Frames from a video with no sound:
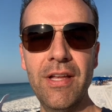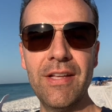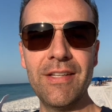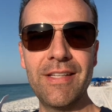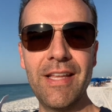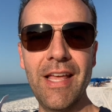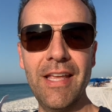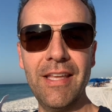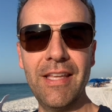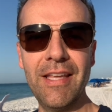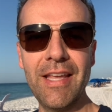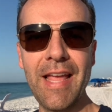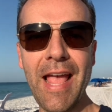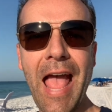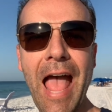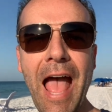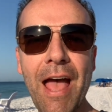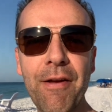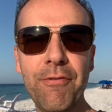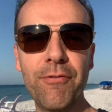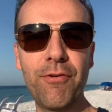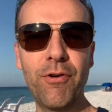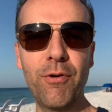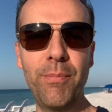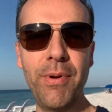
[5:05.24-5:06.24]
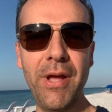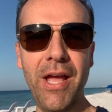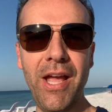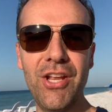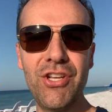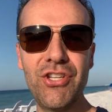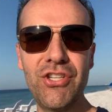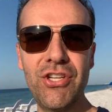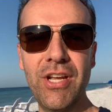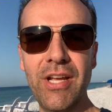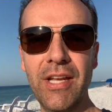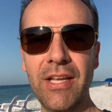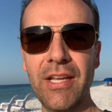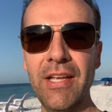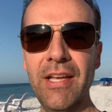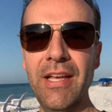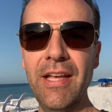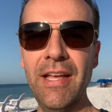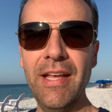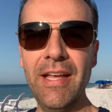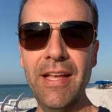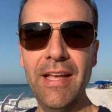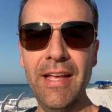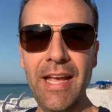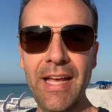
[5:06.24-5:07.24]
taking half of her paycheck
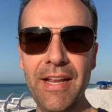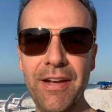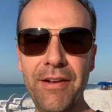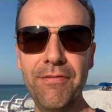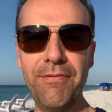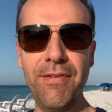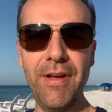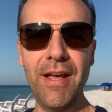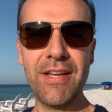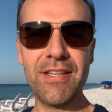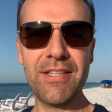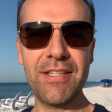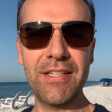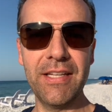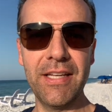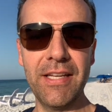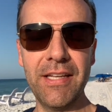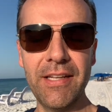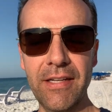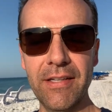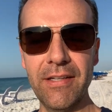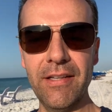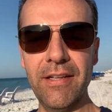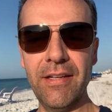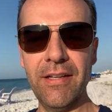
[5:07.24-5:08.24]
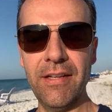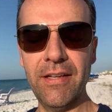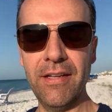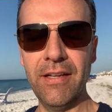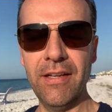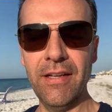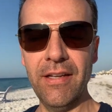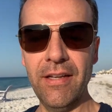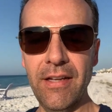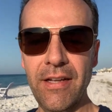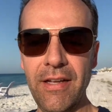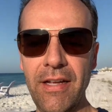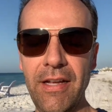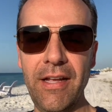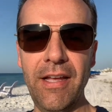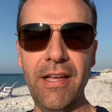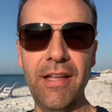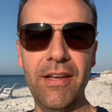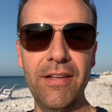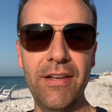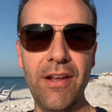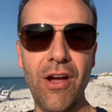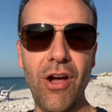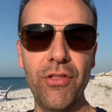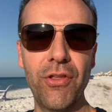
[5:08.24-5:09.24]
and investing it.
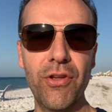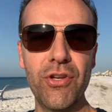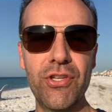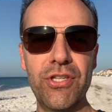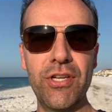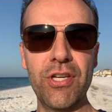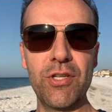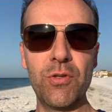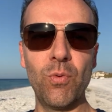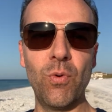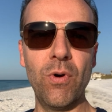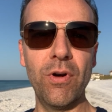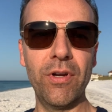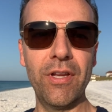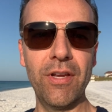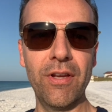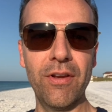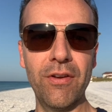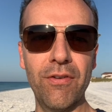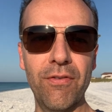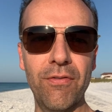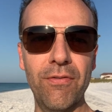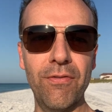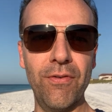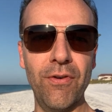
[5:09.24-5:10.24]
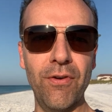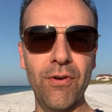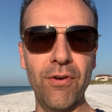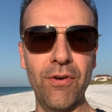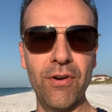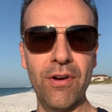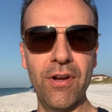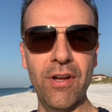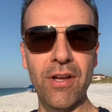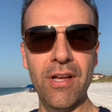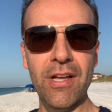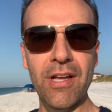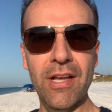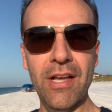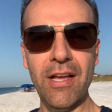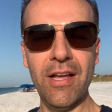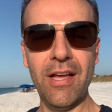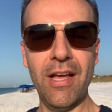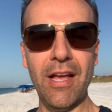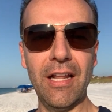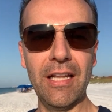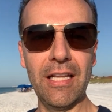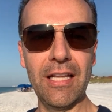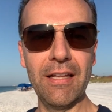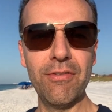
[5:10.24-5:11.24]
And although she is working for
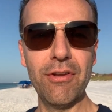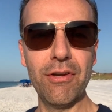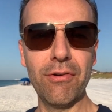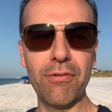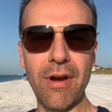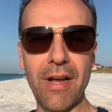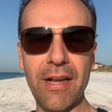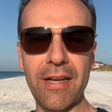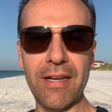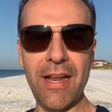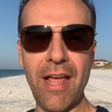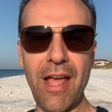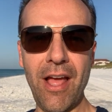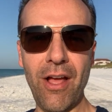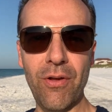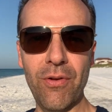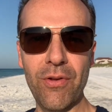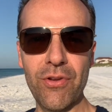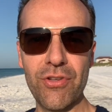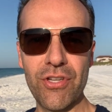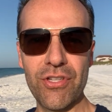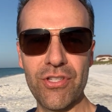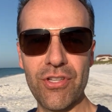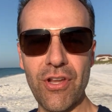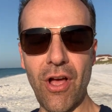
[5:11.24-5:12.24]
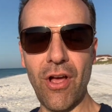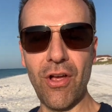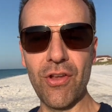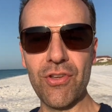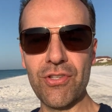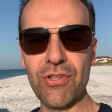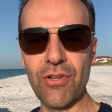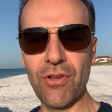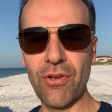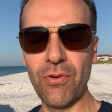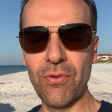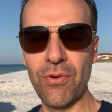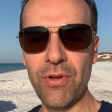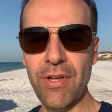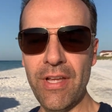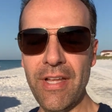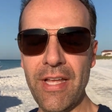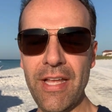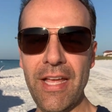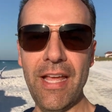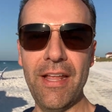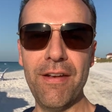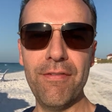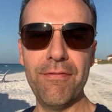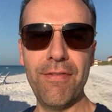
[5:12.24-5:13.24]
a living right now, she's also
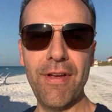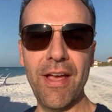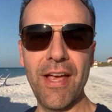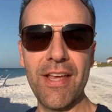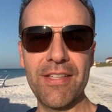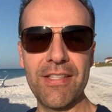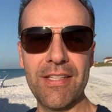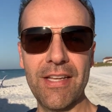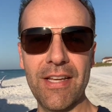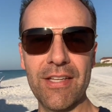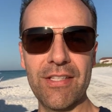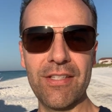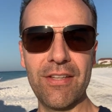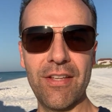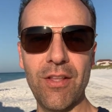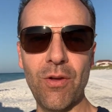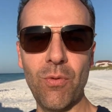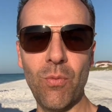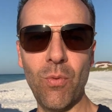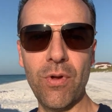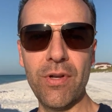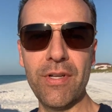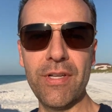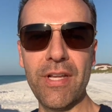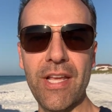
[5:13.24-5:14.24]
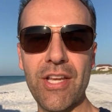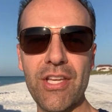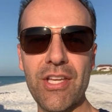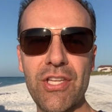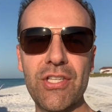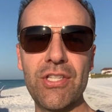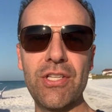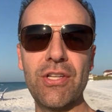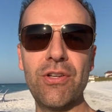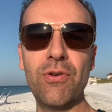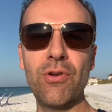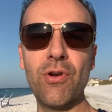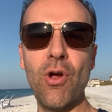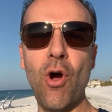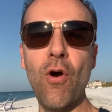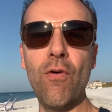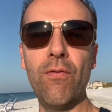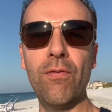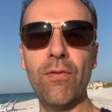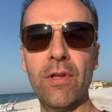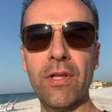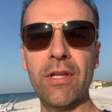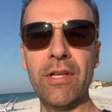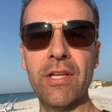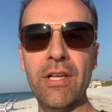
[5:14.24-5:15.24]
investing so that one day soon,
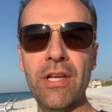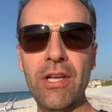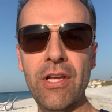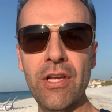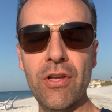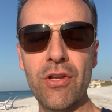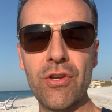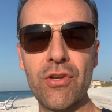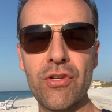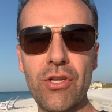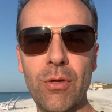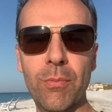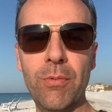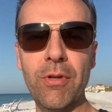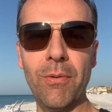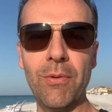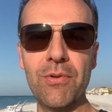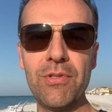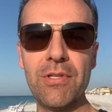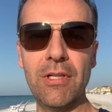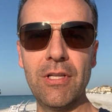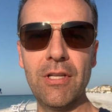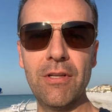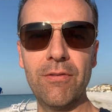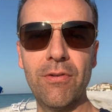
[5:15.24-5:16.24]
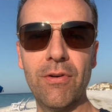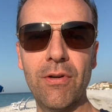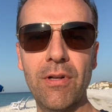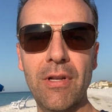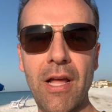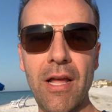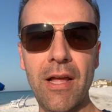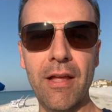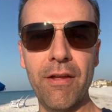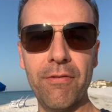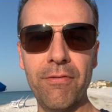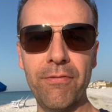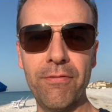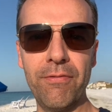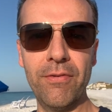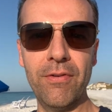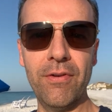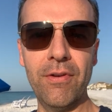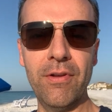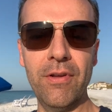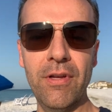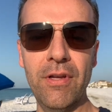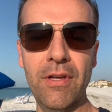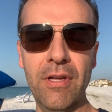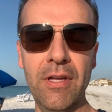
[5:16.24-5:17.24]
hopefully, she'll be able to live her life
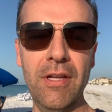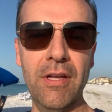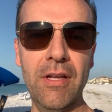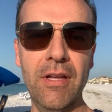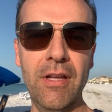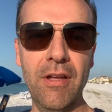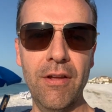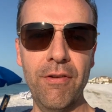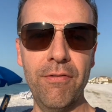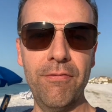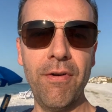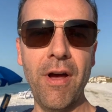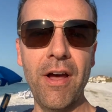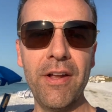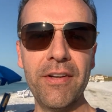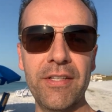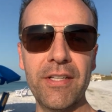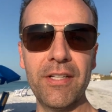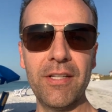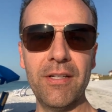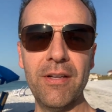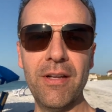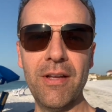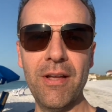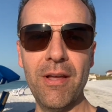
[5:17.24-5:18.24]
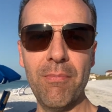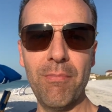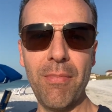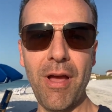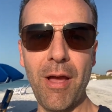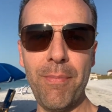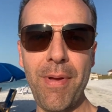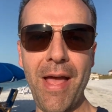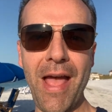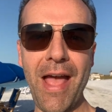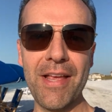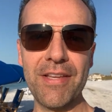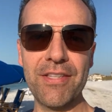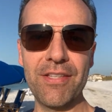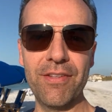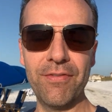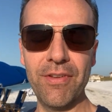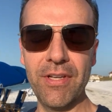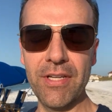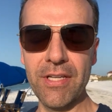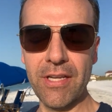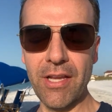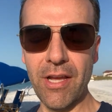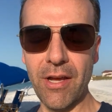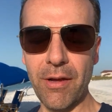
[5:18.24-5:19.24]
funded by passive
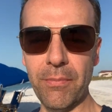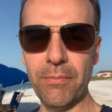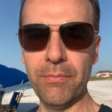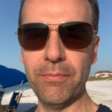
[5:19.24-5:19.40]
income.